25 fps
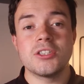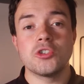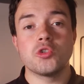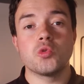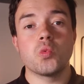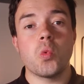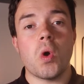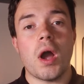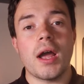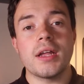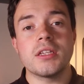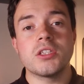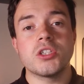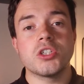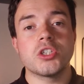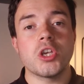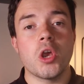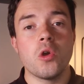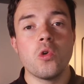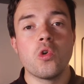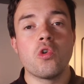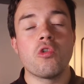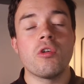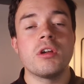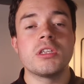is why it's
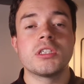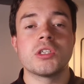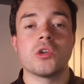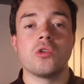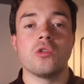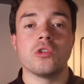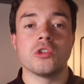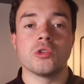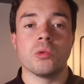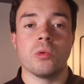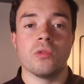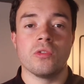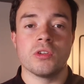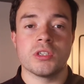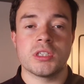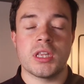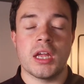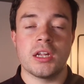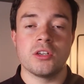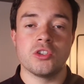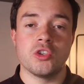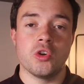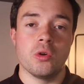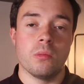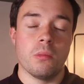so critical to
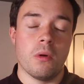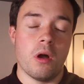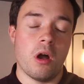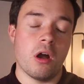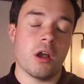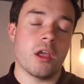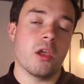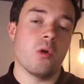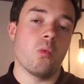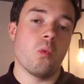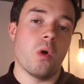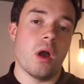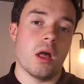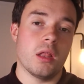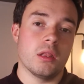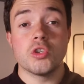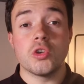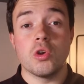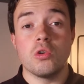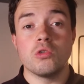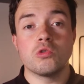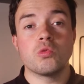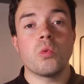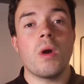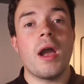understand your market well.
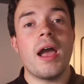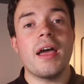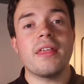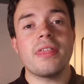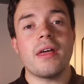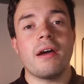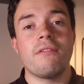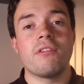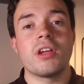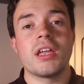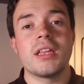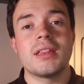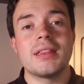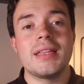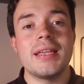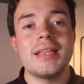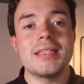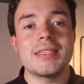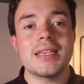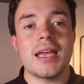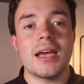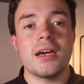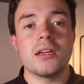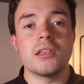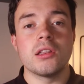So it was worth having a
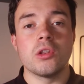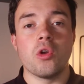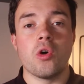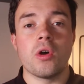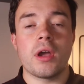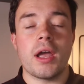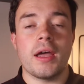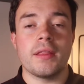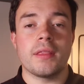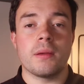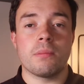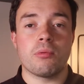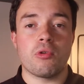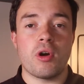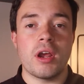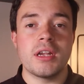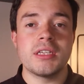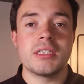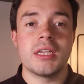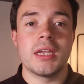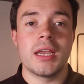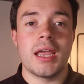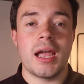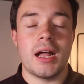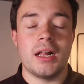detailed look at the
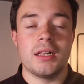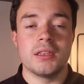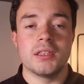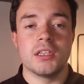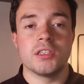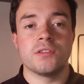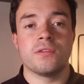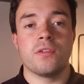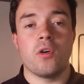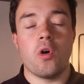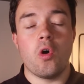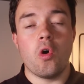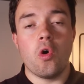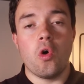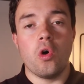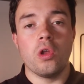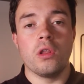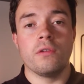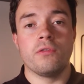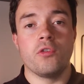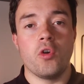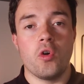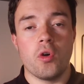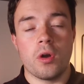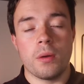pricing calendars for all
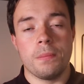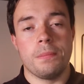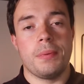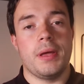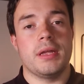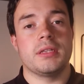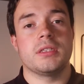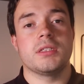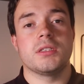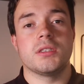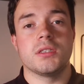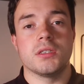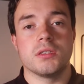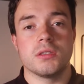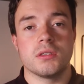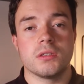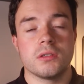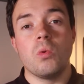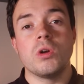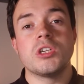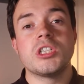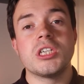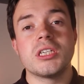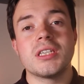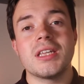of your competitors,
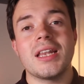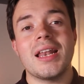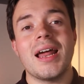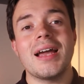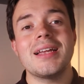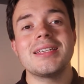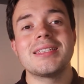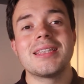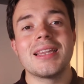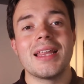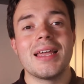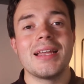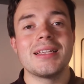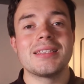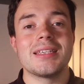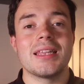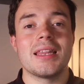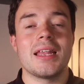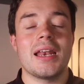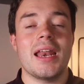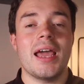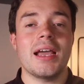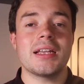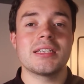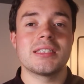which is a nice link to
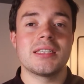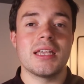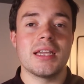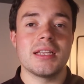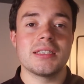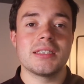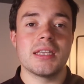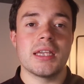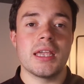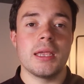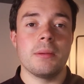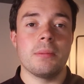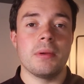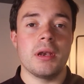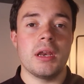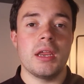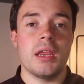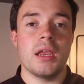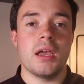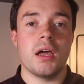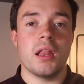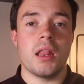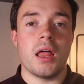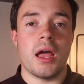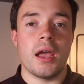the next thing to keep an
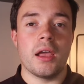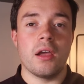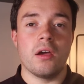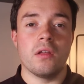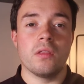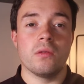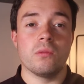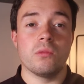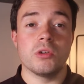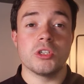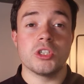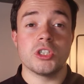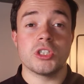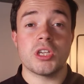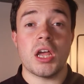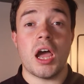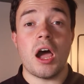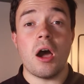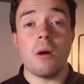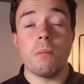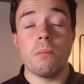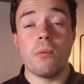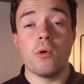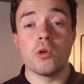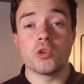eagle eye on, which is
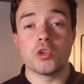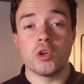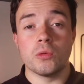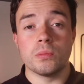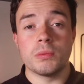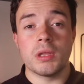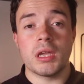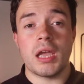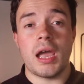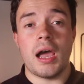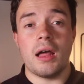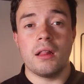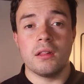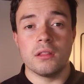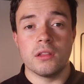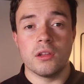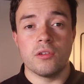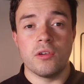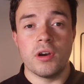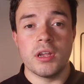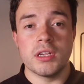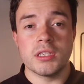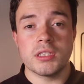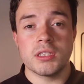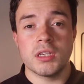how booked up the
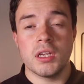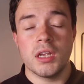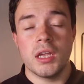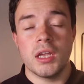calendar is.